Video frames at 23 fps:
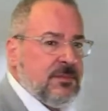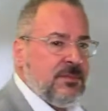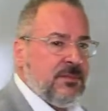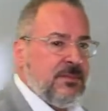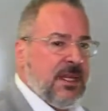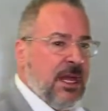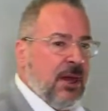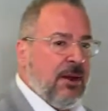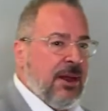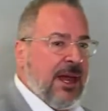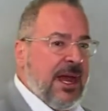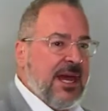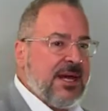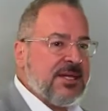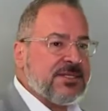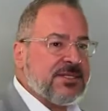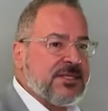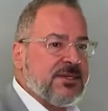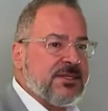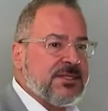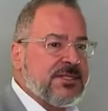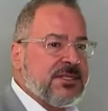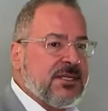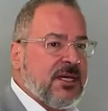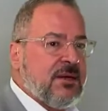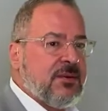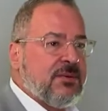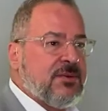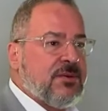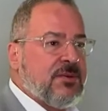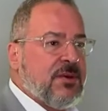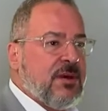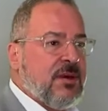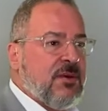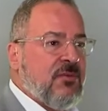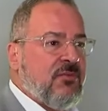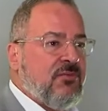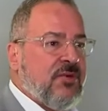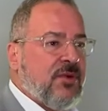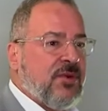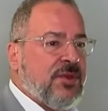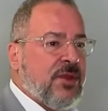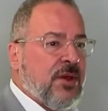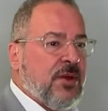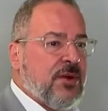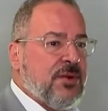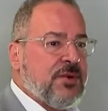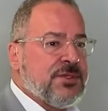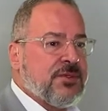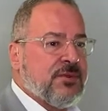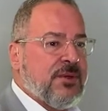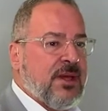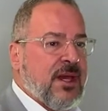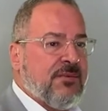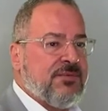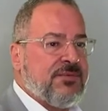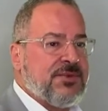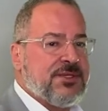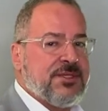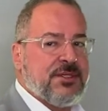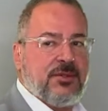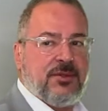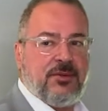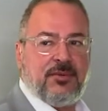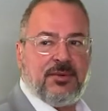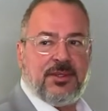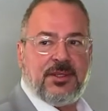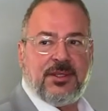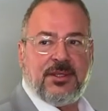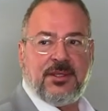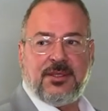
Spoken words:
Now ask yourself, for those who have children,